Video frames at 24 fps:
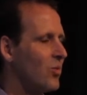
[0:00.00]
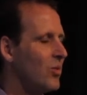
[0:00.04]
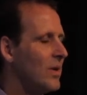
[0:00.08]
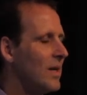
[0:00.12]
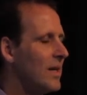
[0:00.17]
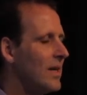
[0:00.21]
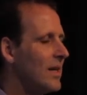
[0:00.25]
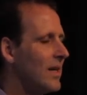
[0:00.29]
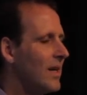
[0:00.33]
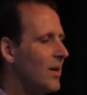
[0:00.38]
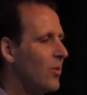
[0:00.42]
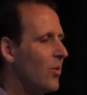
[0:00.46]

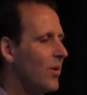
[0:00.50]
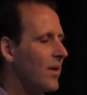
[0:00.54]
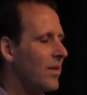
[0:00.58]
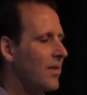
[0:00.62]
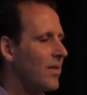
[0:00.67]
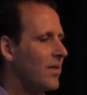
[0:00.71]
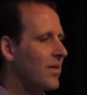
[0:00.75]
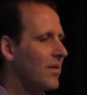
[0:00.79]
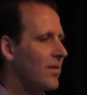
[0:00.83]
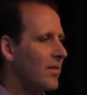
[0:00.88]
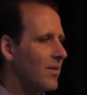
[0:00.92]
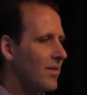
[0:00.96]
Really
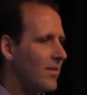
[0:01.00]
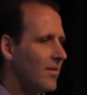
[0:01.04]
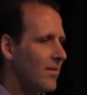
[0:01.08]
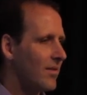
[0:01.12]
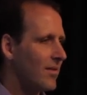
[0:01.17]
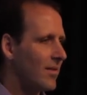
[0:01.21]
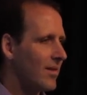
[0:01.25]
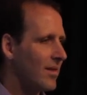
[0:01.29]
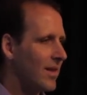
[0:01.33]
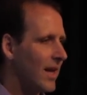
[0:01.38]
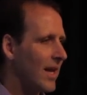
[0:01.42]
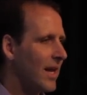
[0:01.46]
with
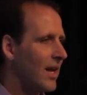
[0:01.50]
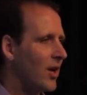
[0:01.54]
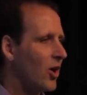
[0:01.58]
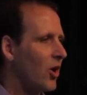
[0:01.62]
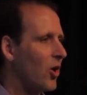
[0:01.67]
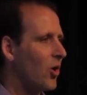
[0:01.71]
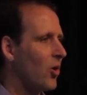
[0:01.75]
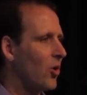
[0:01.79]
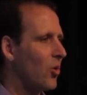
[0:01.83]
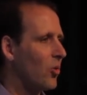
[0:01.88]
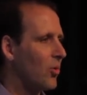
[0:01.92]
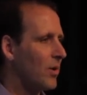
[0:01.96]
letting
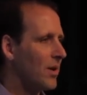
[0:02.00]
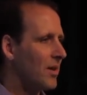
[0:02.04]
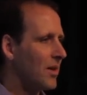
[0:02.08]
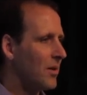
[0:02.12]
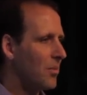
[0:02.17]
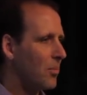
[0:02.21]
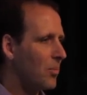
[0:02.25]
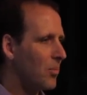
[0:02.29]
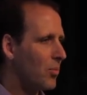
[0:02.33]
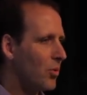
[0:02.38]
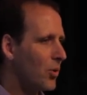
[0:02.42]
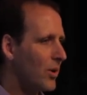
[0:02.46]
go, really
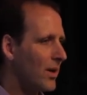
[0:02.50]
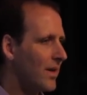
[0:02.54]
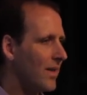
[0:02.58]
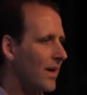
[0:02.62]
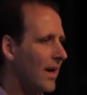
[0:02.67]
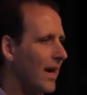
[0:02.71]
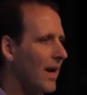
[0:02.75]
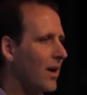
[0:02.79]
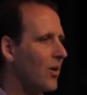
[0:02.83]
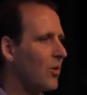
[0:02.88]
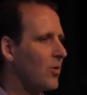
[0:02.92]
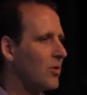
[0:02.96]

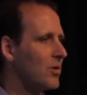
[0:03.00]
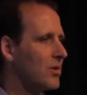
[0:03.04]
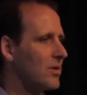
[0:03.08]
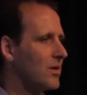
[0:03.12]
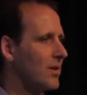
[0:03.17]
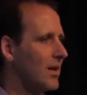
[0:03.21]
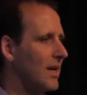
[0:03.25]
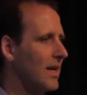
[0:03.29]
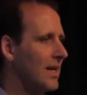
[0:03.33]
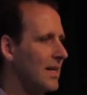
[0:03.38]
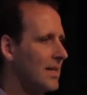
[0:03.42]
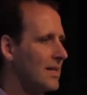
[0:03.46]
breathing out
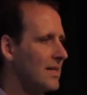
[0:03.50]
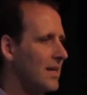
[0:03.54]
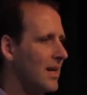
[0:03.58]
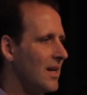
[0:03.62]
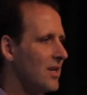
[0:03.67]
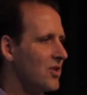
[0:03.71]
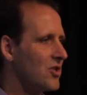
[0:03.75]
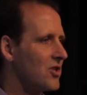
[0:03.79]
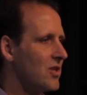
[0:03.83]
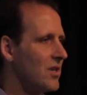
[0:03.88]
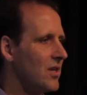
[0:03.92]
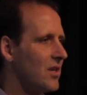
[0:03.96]
any
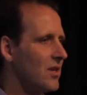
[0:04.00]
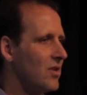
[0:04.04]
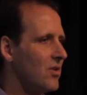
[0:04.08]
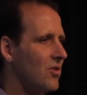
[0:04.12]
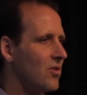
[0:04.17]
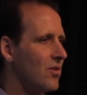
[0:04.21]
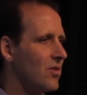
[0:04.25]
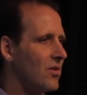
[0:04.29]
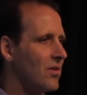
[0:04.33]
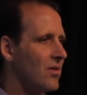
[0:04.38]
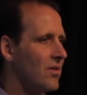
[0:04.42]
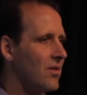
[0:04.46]
tension in
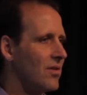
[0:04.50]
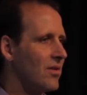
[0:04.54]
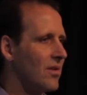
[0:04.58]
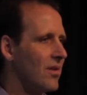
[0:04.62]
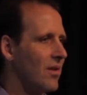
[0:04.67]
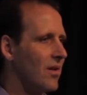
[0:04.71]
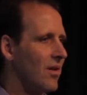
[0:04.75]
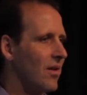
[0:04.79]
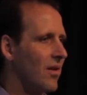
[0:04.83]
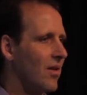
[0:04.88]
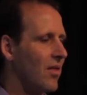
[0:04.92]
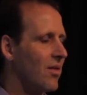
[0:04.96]
your
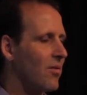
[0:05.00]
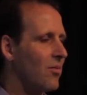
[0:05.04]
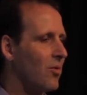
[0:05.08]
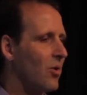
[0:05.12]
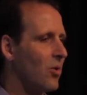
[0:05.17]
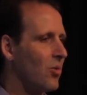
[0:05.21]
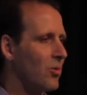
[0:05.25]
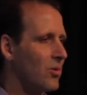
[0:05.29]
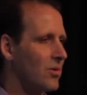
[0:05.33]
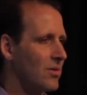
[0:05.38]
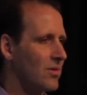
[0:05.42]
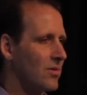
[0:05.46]

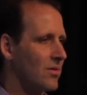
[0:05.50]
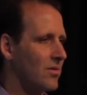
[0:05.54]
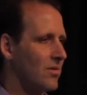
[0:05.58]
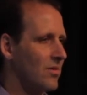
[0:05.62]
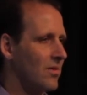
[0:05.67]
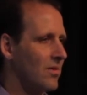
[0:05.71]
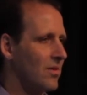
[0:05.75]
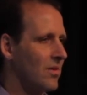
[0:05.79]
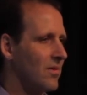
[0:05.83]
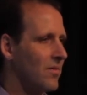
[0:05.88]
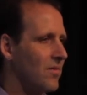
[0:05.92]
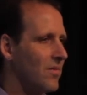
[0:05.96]
throat,
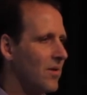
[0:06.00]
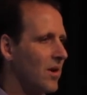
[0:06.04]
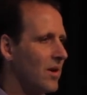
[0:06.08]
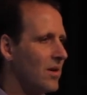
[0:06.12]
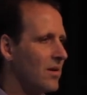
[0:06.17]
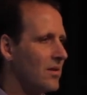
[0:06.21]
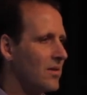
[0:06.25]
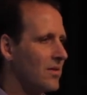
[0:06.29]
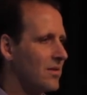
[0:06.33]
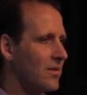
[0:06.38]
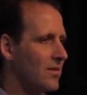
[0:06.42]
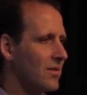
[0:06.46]
in the
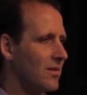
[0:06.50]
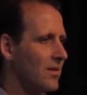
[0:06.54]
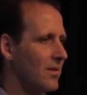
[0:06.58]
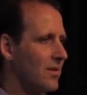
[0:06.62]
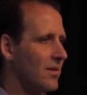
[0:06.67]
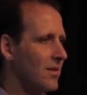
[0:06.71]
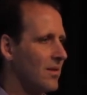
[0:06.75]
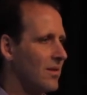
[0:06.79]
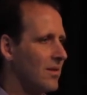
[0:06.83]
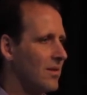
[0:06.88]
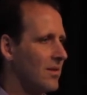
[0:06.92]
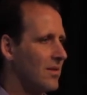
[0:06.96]
front,
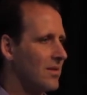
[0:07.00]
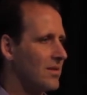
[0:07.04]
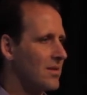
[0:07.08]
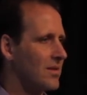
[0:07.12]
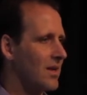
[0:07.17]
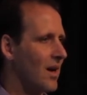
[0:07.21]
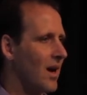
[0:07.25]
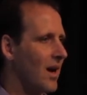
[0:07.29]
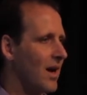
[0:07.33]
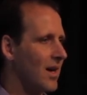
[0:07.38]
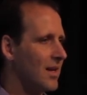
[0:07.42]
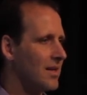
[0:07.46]

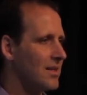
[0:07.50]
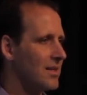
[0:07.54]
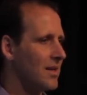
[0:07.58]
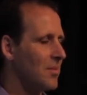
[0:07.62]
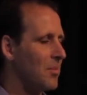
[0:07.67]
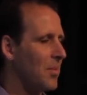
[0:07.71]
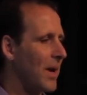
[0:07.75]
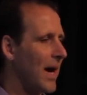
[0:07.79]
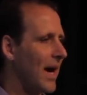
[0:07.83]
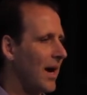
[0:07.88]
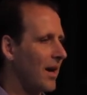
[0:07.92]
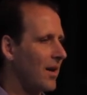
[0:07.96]
sides,
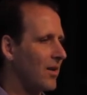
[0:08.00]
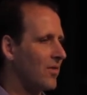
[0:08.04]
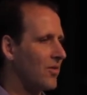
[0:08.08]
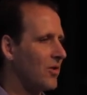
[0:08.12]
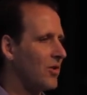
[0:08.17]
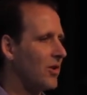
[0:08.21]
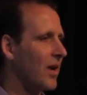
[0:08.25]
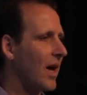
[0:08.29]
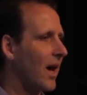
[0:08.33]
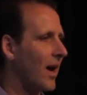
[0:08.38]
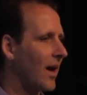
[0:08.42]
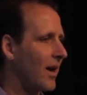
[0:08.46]
and back of
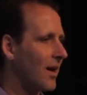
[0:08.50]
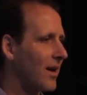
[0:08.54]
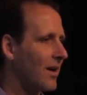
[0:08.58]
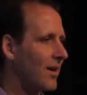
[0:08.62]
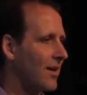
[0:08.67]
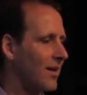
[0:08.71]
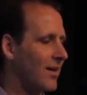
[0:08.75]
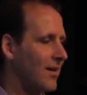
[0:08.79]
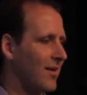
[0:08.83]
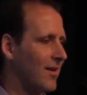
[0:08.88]
your neck.